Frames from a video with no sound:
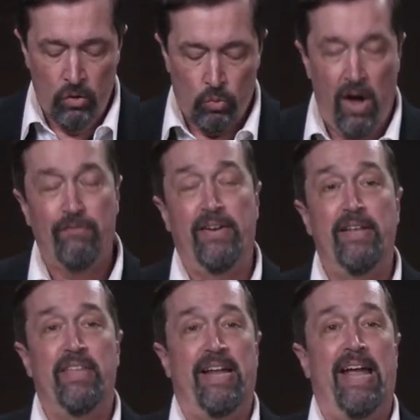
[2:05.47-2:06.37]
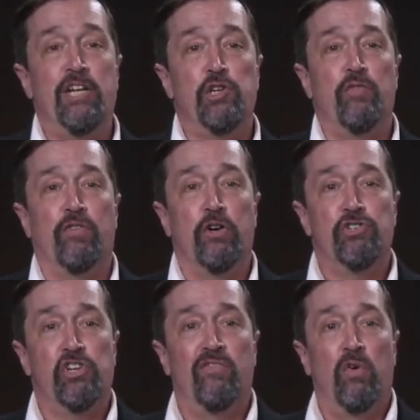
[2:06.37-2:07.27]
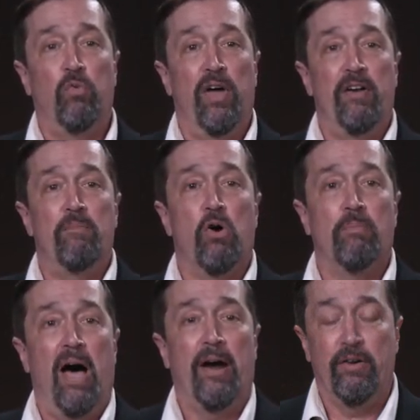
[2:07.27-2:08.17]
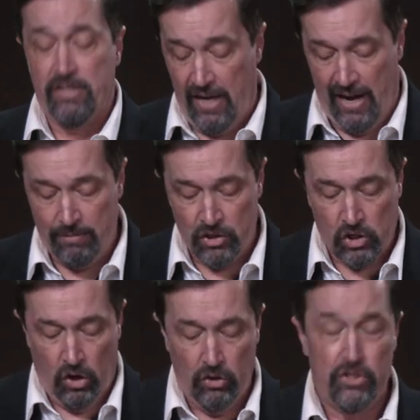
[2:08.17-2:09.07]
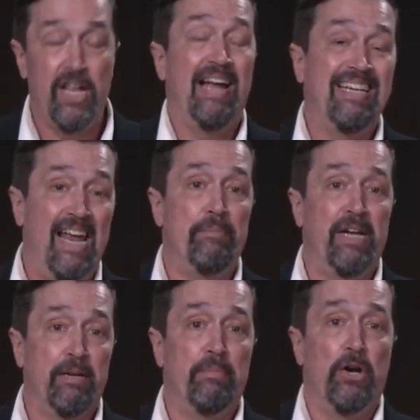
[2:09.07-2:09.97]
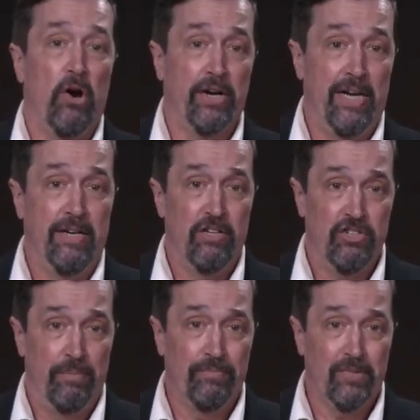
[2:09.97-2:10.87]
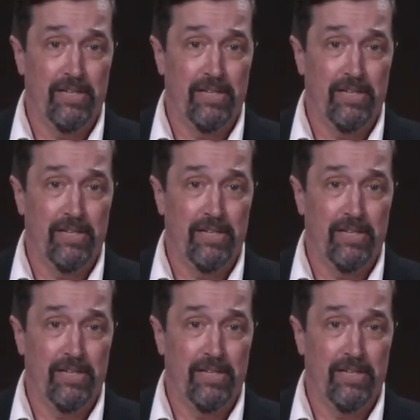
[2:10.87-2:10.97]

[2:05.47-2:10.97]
Roughly the ancient version of what in more modern times is called dynamic monarchianism.